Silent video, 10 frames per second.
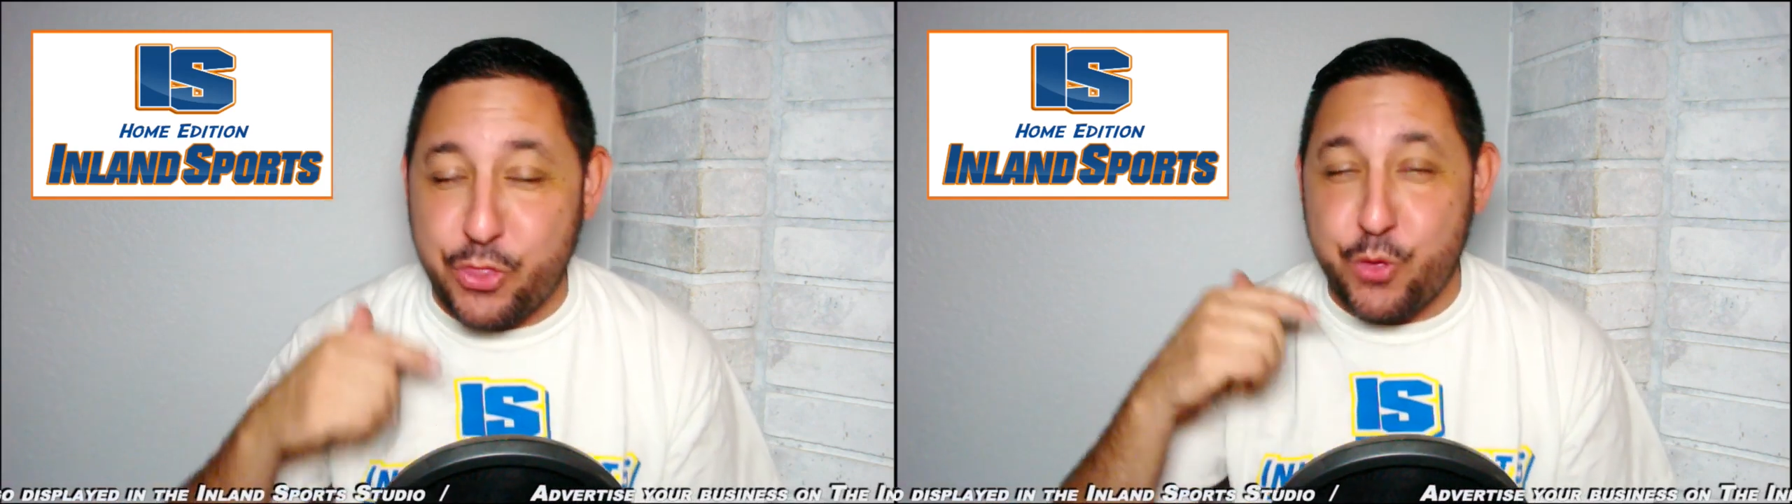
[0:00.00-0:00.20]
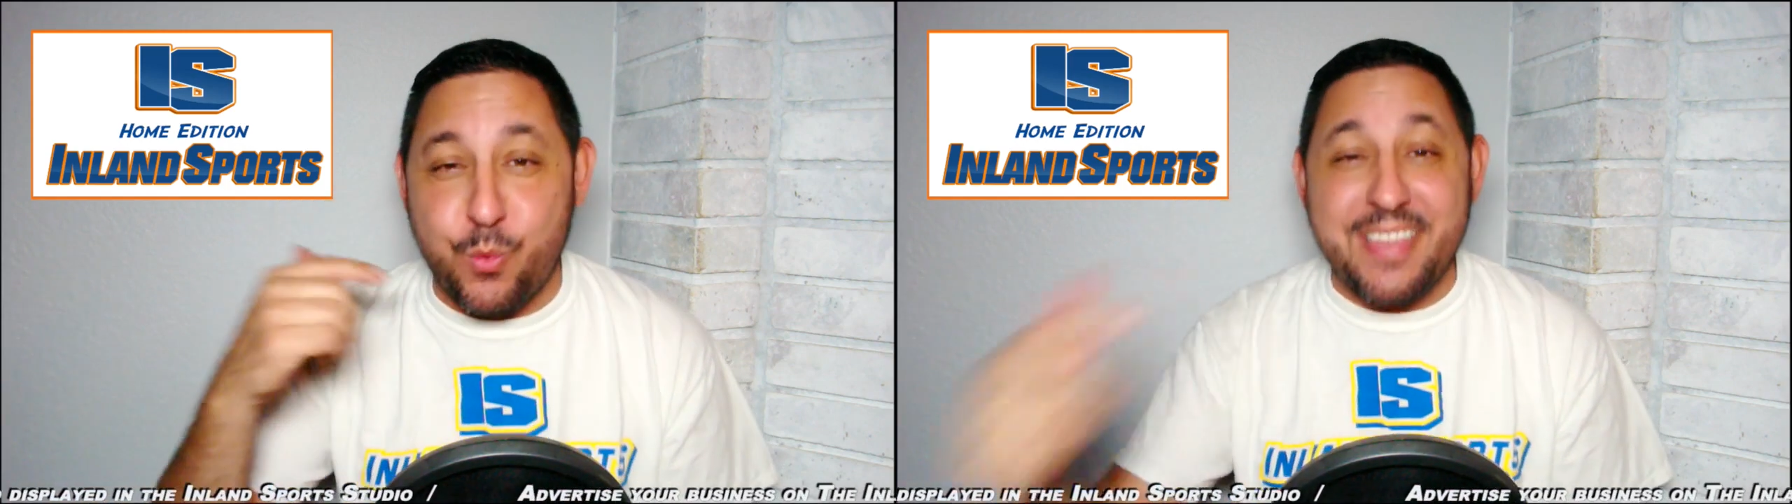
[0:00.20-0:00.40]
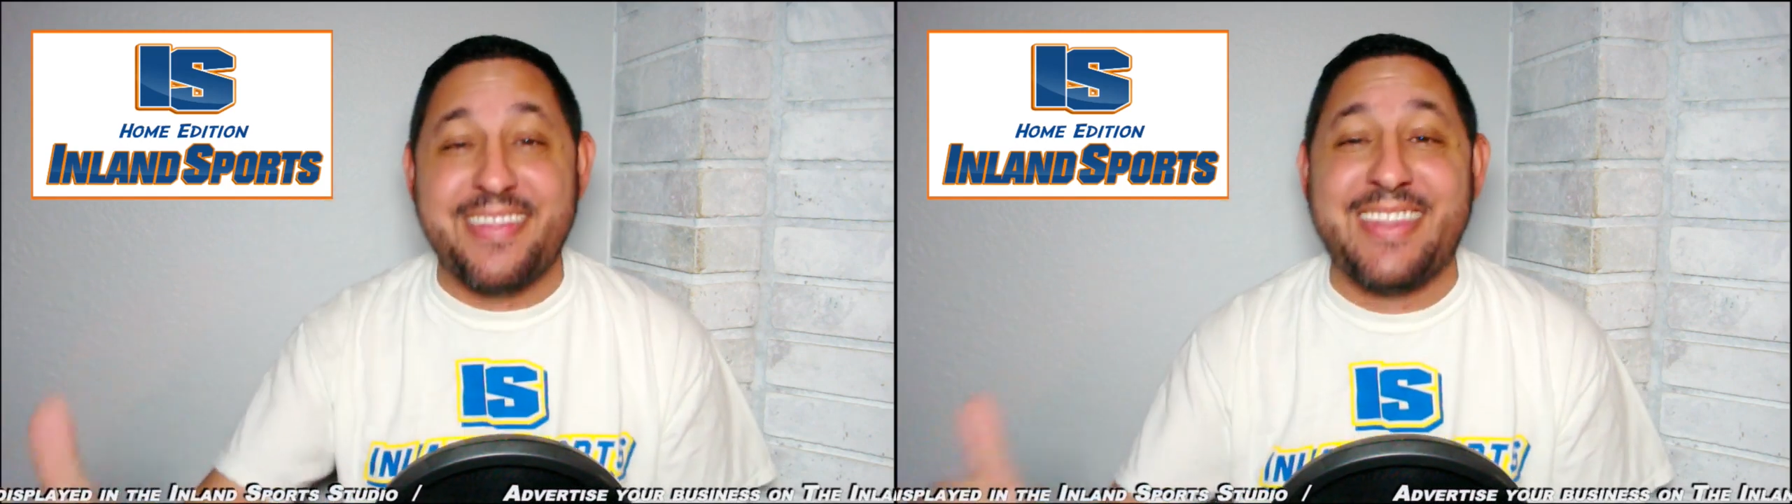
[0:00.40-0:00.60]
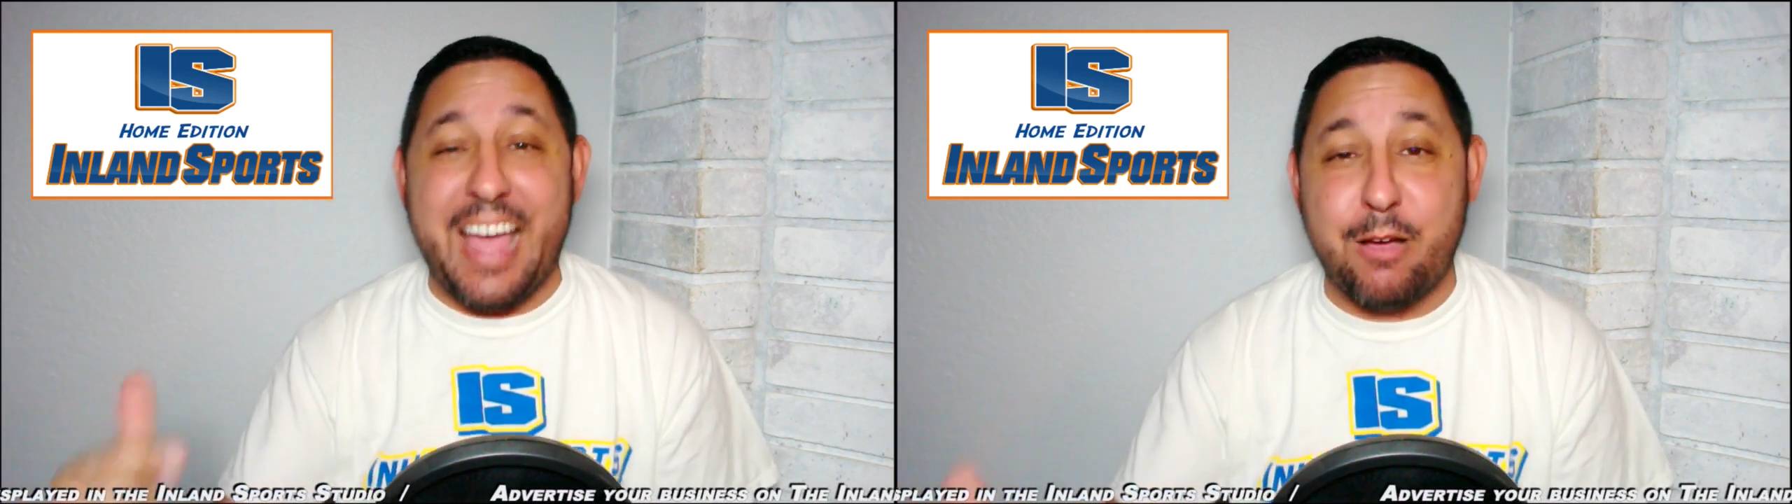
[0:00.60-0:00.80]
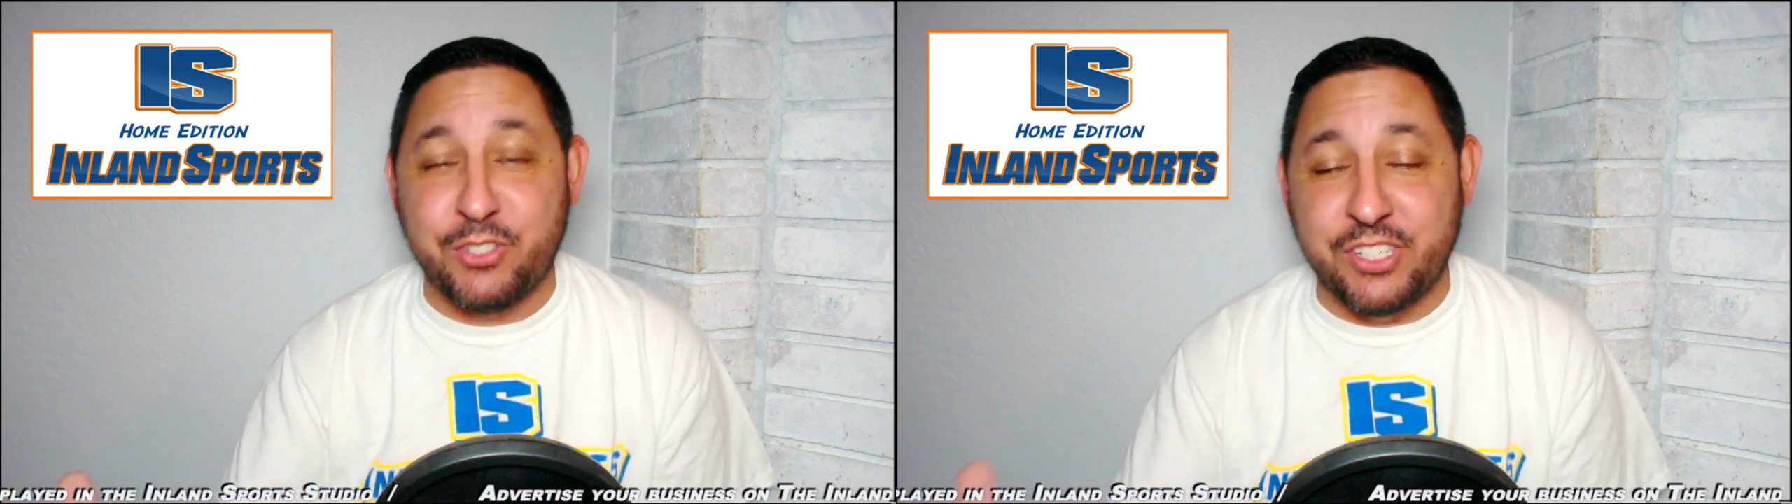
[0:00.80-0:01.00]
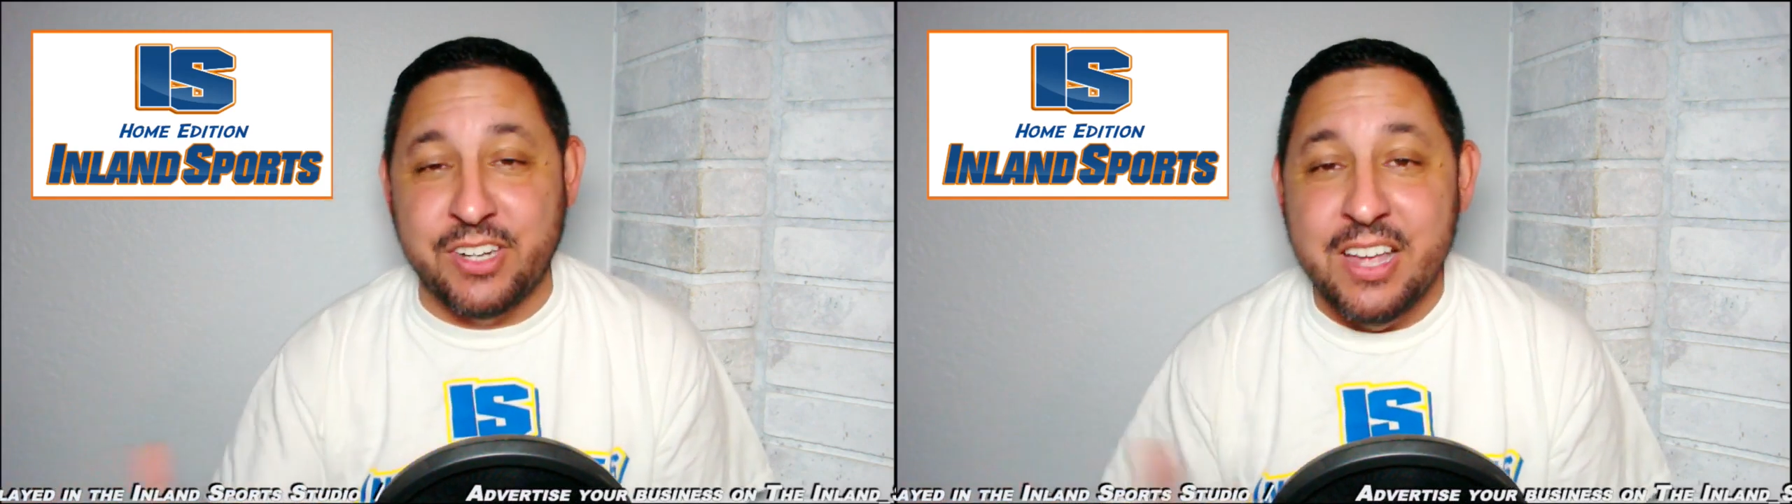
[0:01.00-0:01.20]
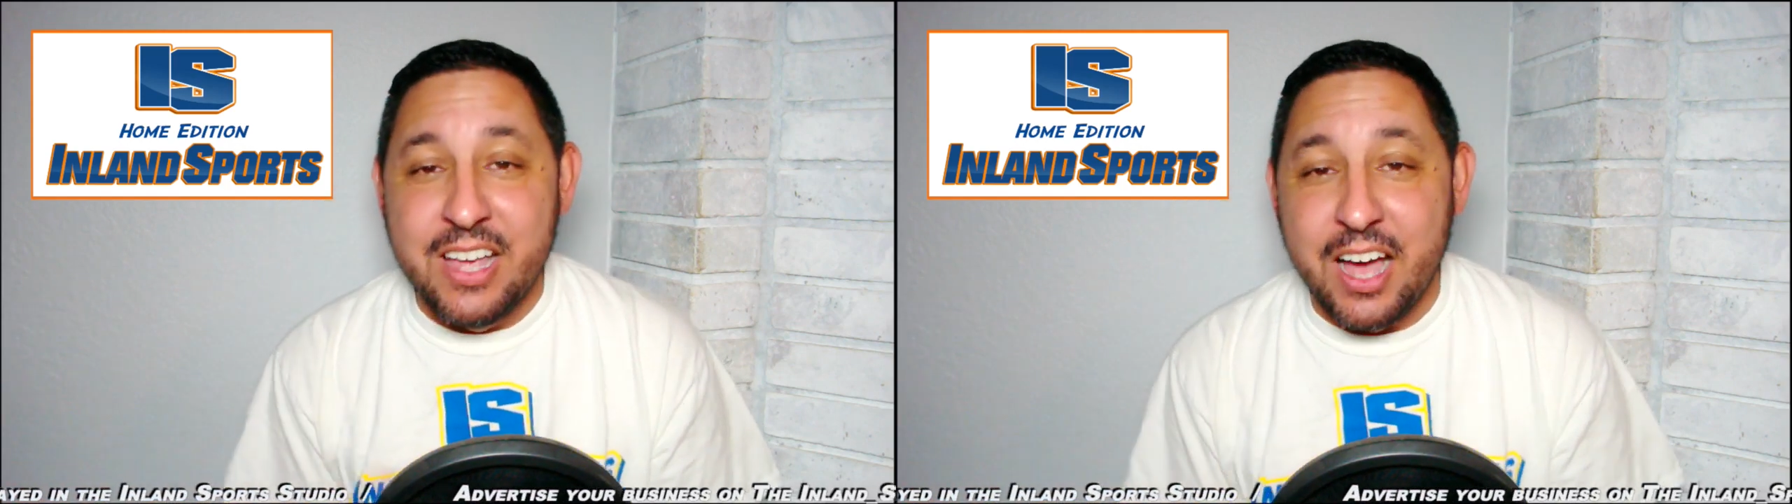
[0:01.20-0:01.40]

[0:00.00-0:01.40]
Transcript: 3,000